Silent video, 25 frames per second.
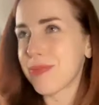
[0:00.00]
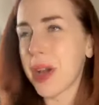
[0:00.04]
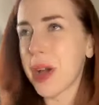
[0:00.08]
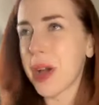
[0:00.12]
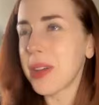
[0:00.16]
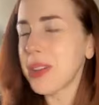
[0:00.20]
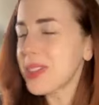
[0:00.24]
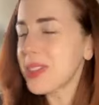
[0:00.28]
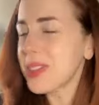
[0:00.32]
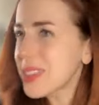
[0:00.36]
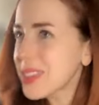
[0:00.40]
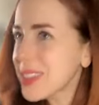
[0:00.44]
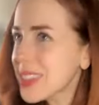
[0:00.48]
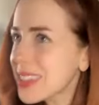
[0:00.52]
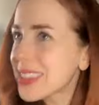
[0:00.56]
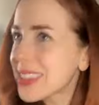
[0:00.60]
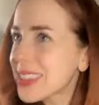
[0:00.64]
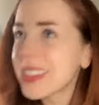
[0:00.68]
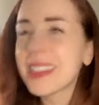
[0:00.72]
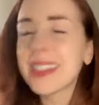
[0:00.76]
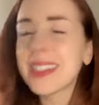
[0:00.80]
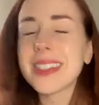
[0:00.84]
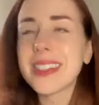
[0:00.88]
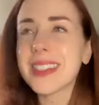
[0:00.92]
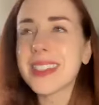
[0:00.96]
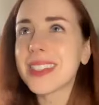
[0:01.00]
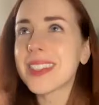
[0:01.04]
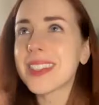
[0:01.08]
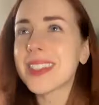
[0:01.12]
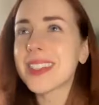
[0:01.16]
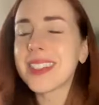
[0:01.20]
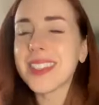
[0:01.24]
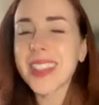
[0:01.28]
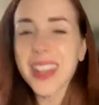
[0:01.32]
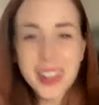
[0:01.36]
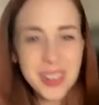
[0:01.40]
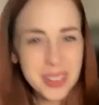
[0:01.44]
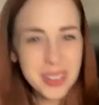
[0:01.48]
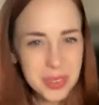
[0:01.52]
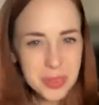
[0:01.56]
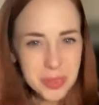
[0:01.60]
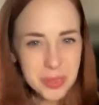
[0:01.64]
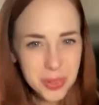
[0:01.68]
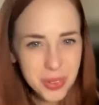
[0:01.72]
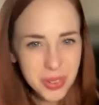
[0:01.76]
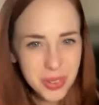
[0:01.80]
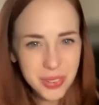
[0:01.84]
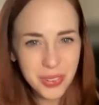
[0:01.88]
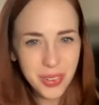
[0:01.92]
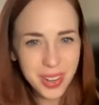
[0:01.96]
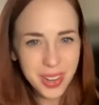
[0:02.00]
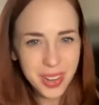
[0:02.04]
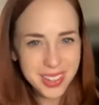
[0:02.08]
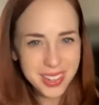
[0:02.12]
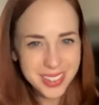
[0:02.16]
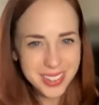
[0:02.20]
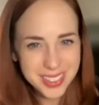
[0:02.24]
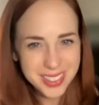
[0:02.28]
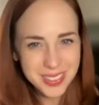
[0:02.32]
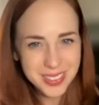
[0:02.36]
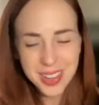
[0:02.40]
unsolicited and just terrible advice.